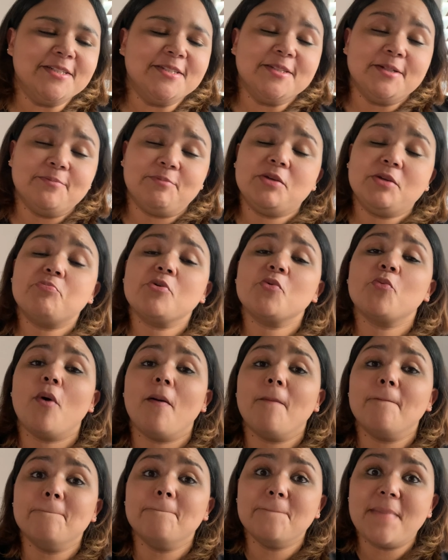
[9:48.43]
People were
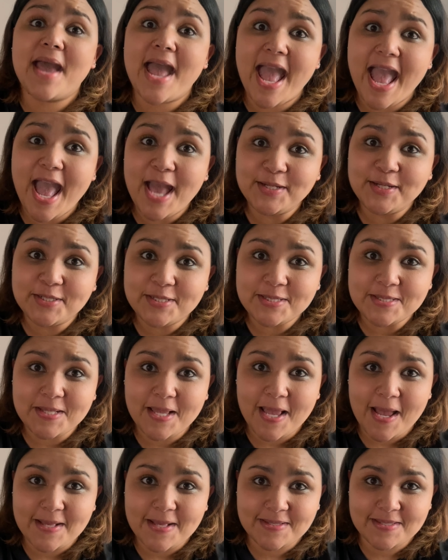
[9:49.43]
mad because
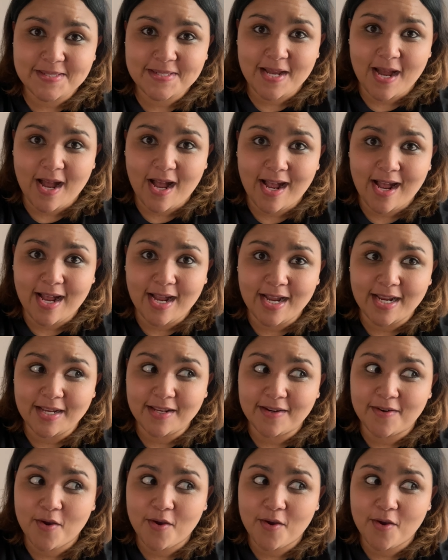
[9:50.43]
Cass died.